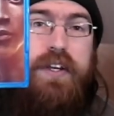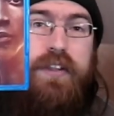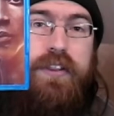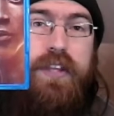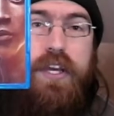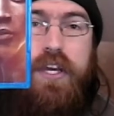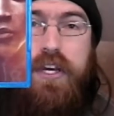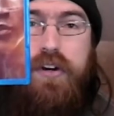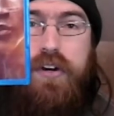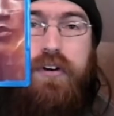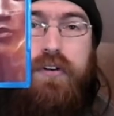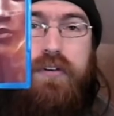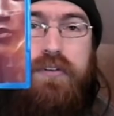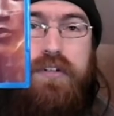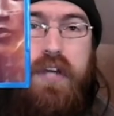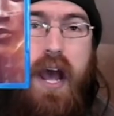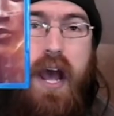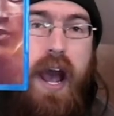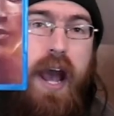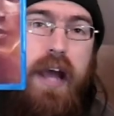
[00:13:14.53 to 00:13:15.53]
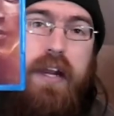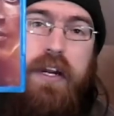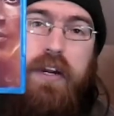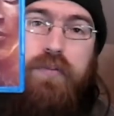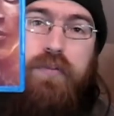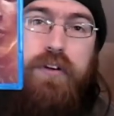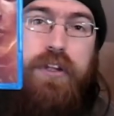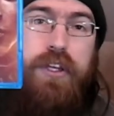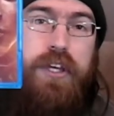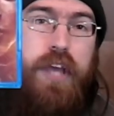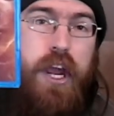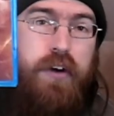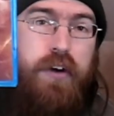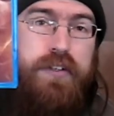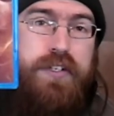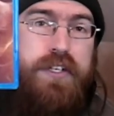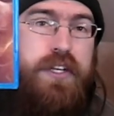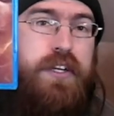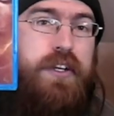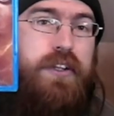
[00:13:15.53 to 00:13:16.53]
it in theaters. I didn't really care
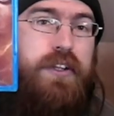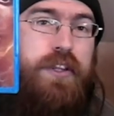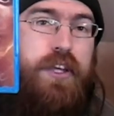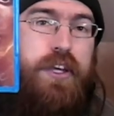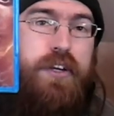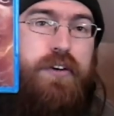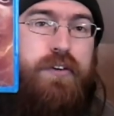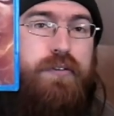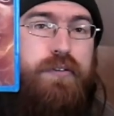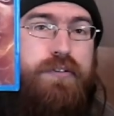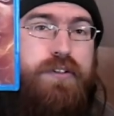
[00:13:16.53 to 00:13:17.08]
to see it in theaters.